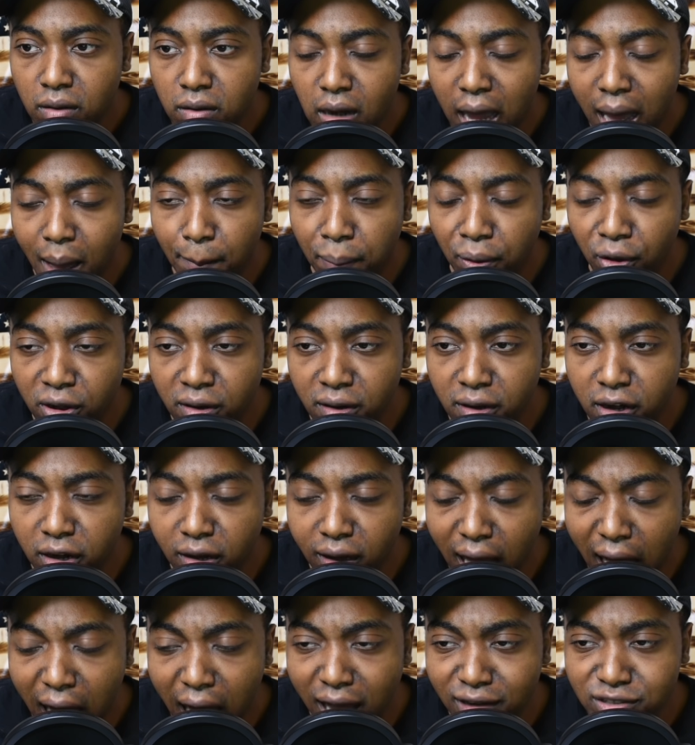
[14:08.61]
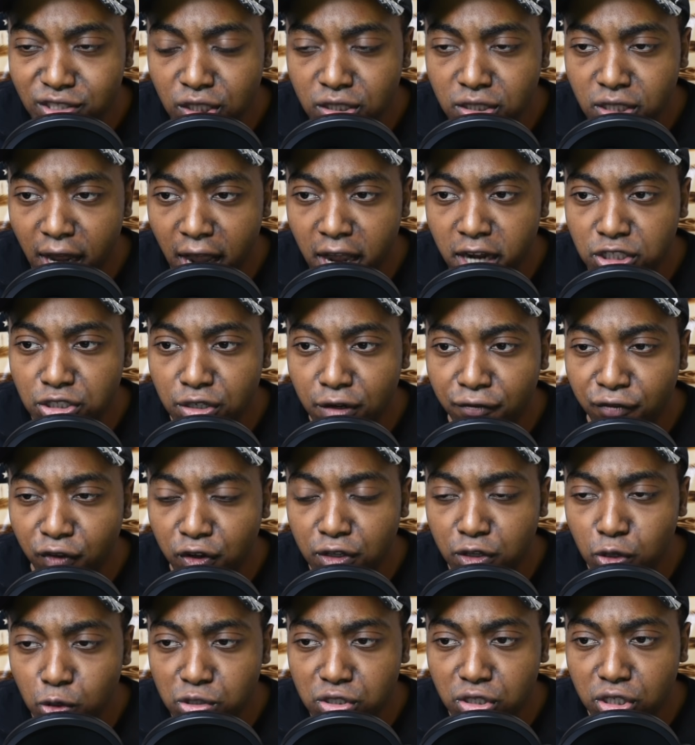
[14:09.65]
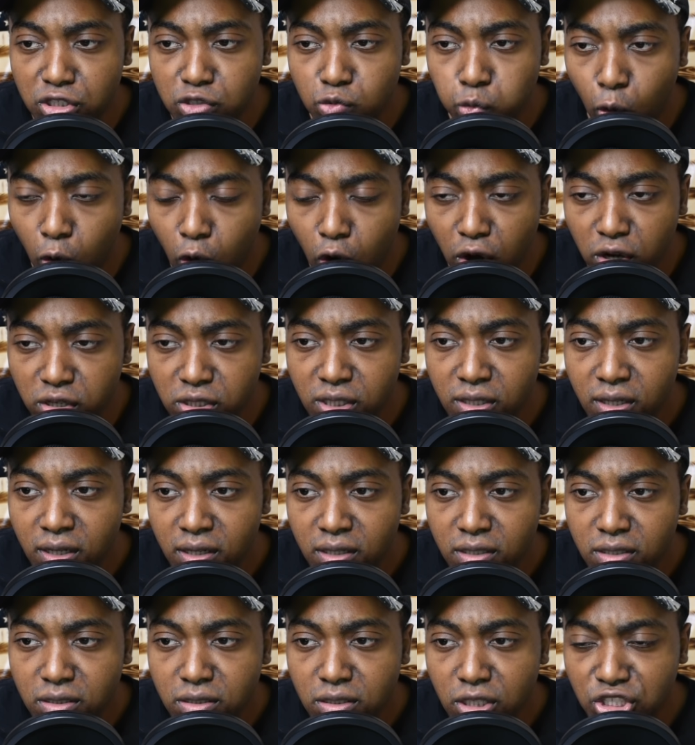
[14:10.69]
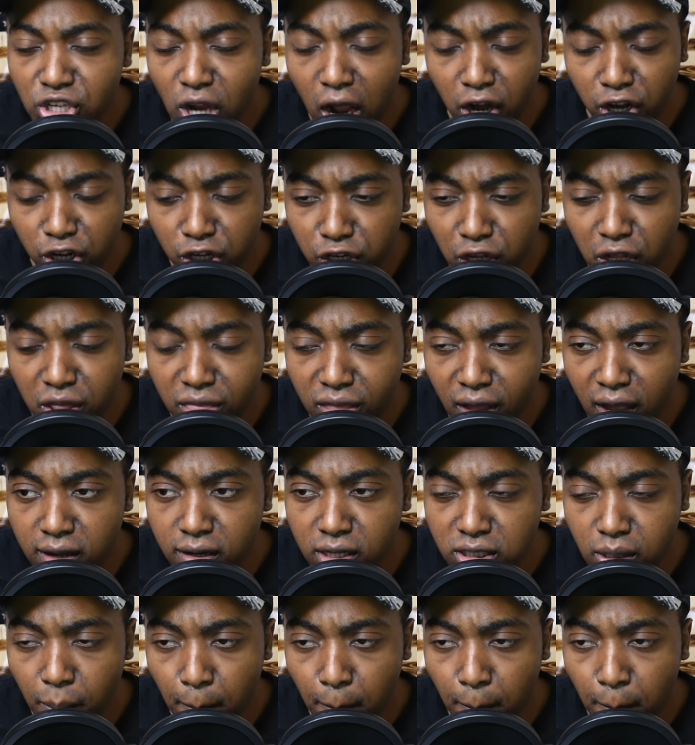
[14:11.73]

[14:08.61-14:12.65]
Not putting their lives in danger for useless wars, that's not a good thing.